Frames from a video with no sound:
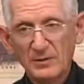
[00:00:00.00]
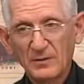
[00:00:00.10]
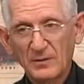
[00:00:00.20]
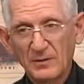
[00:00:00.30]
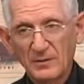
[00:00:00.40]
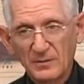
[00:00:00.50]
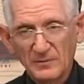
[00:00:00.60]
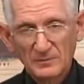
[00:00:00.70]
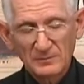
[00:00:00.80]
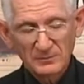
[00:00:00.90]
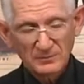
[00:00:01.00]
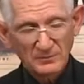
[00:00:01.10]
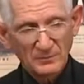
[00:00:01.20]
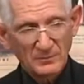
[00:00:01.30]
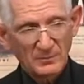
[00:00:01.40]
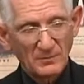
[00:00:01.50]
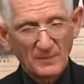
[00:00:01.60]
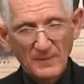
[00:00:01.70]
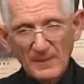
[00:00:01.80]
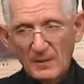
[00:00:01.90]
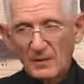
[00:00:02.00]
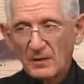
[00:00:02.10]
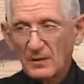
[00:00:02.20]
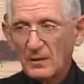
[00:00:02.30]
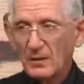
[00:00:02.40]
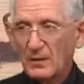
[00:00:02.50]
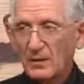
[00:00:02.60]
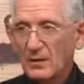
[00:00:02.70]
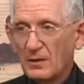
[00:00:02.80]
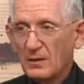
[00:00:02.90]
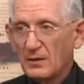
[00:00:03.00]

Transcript: No one is speaking in this clip.